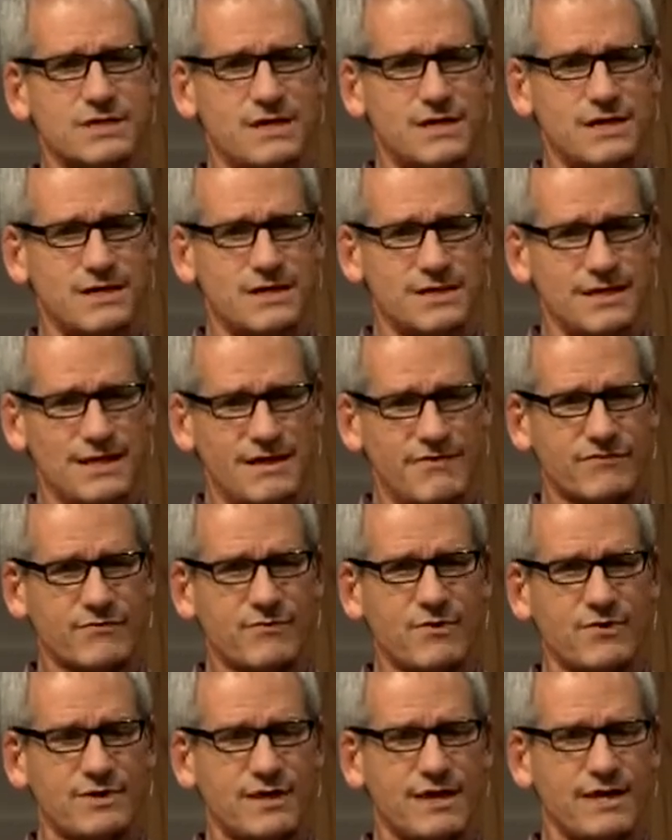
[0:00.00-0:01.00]
uh, left the
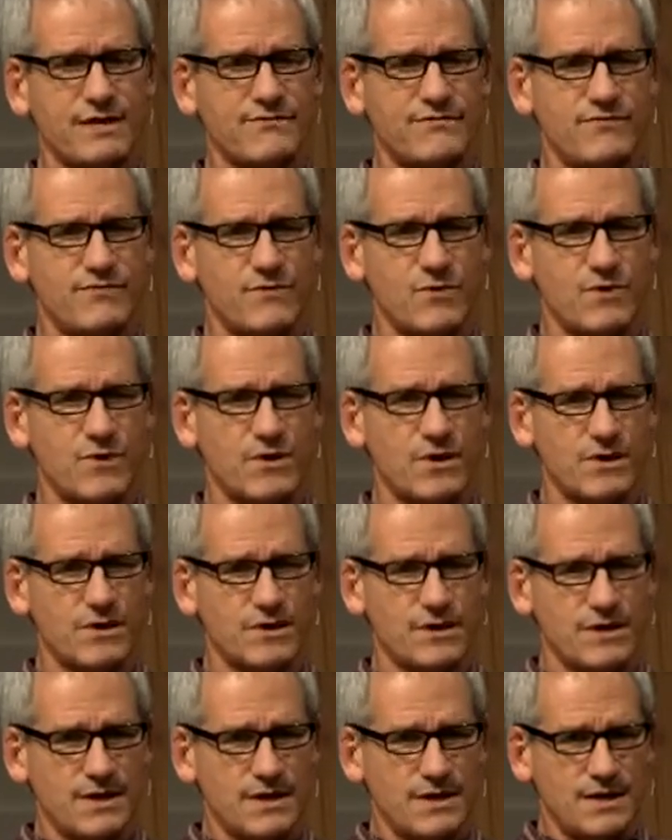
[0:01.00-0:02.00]
road in 84,